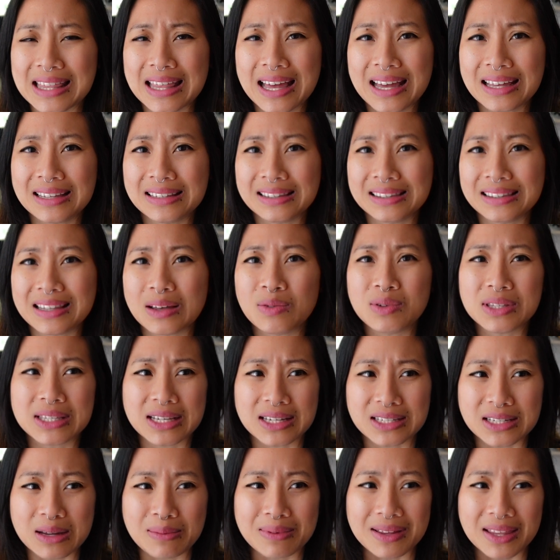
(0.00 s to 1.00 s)
that? That was
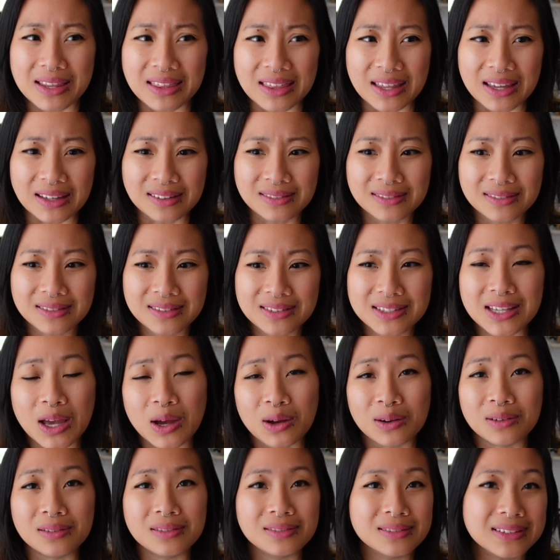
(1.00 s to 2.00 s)
double the thing.
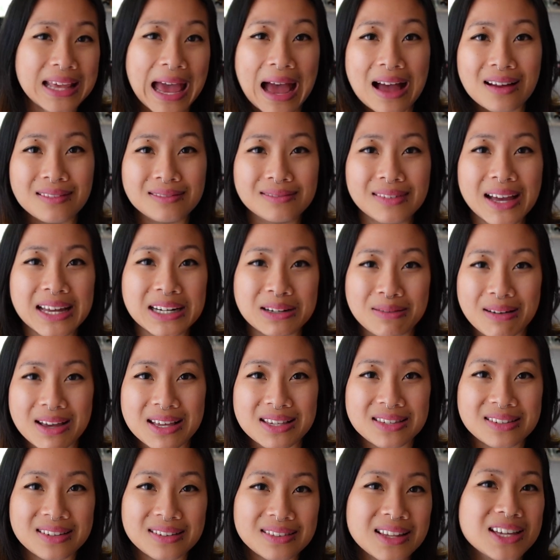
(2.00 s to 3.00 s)
So yeah,
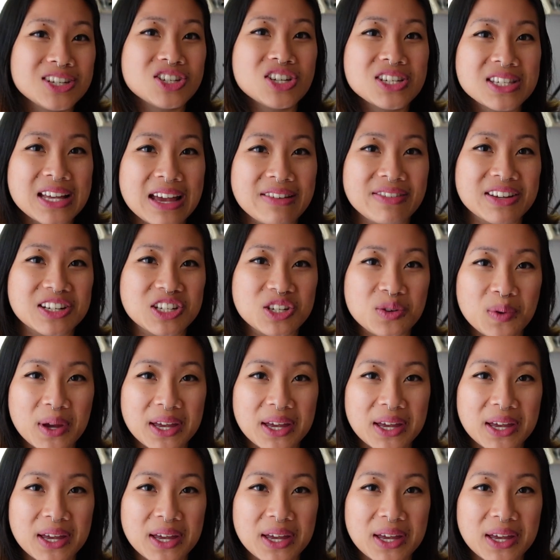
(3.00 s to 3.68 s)
anyways, let's just dive into